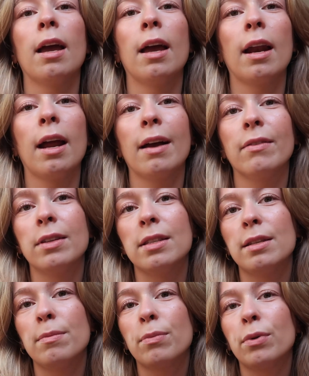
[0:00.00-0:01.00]
and I have a
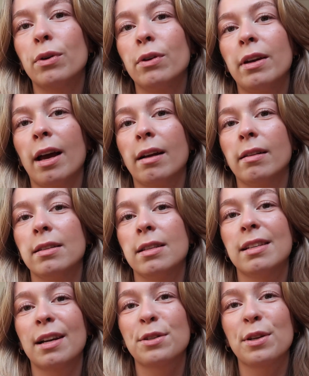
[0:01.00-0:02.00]
simple necklace.
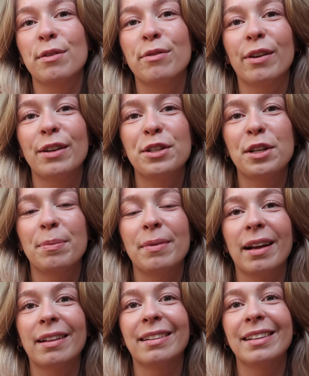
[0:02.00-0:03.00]
It's actually a friendship
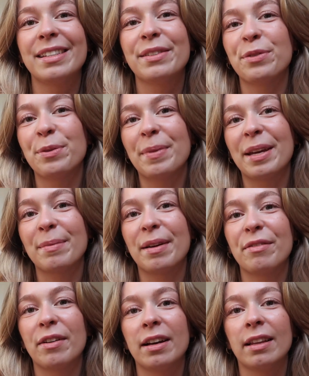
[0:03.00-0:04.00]
necklace for me and
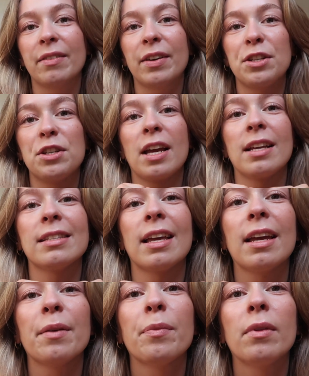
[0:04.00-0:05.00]
my friend Olivia. She has
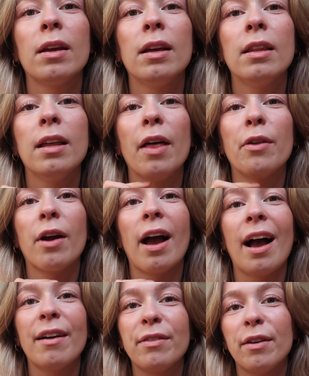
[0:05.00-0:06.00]
like the other
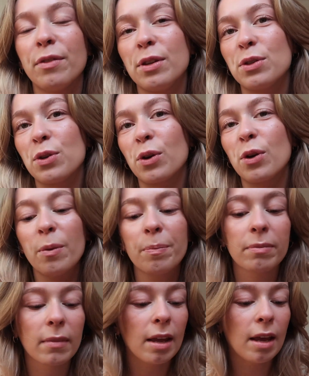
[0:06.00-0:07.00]
half of the circle.
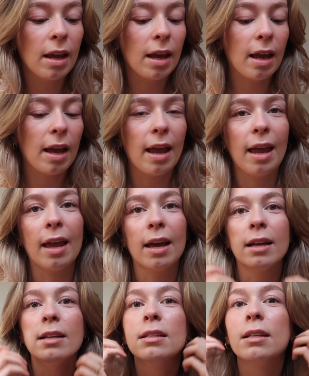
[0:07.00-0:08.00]

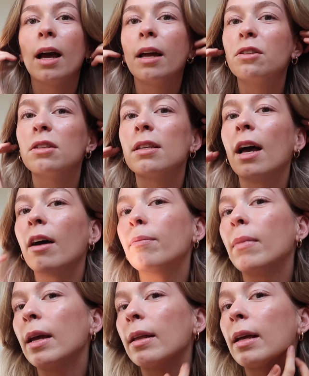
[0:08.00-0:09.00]
And I just have
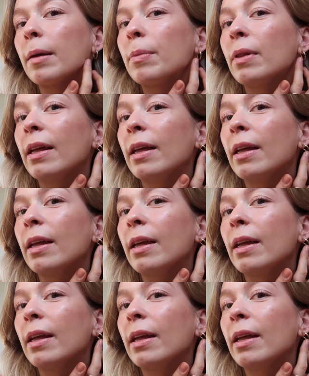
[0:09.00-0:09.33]
my like